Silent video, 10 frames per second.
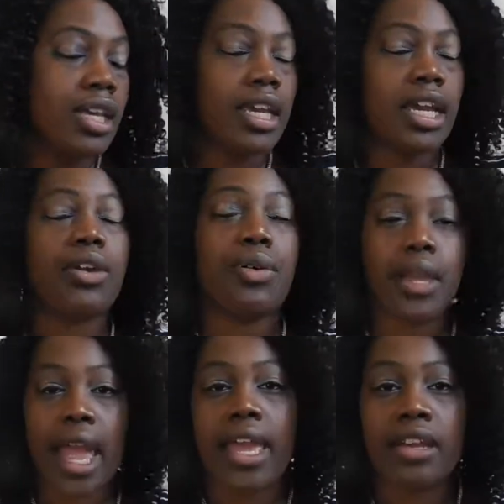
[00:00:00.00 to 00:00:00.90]
get
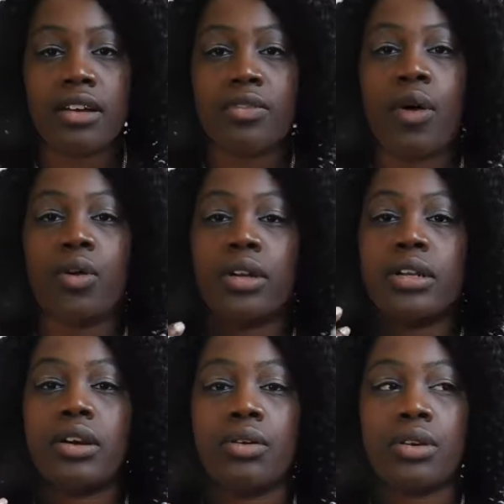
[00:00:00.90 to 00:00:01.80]
creative
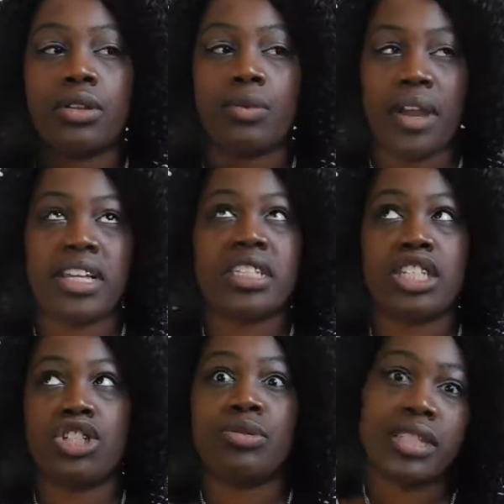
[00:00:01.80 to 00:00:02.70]
on the ways
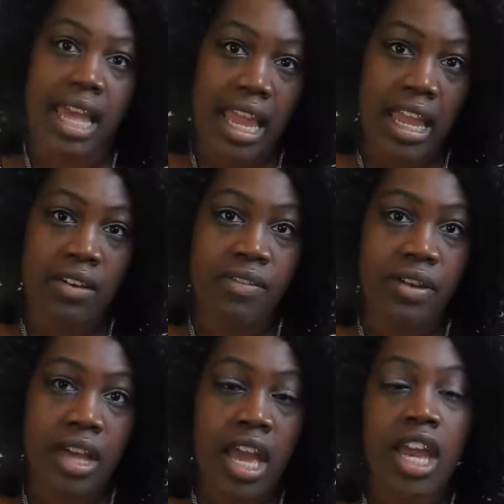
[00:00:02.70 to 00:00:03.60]
that you save
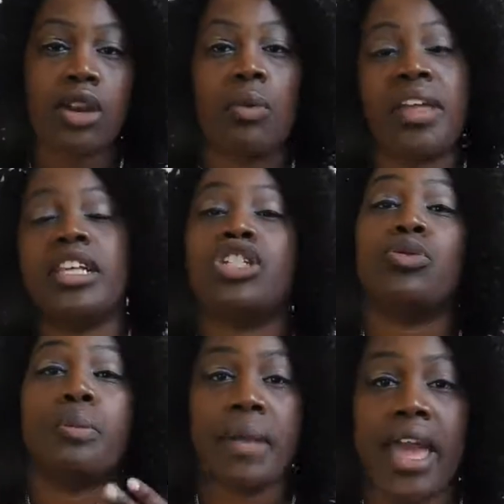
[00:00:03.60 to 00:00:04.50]
and the way that
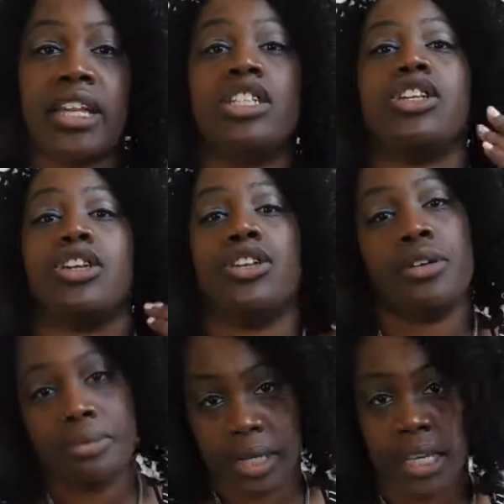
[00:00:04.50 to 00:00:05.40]
you manage
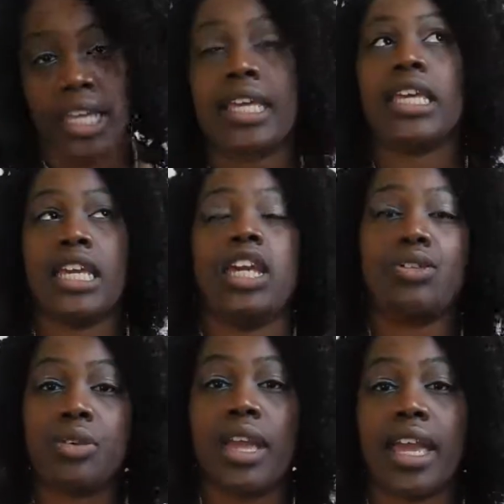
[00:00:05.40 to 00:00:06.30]
your money. Get
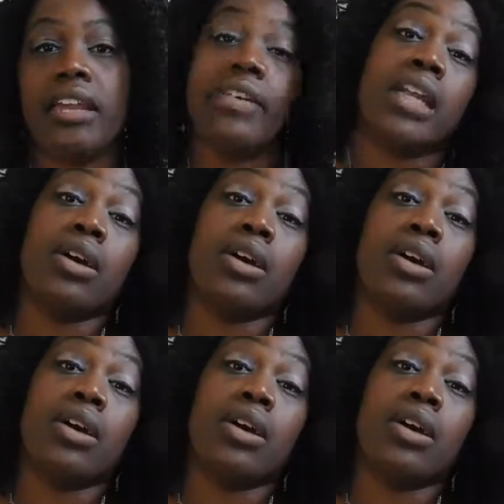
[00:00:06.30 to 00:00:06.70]
creative, and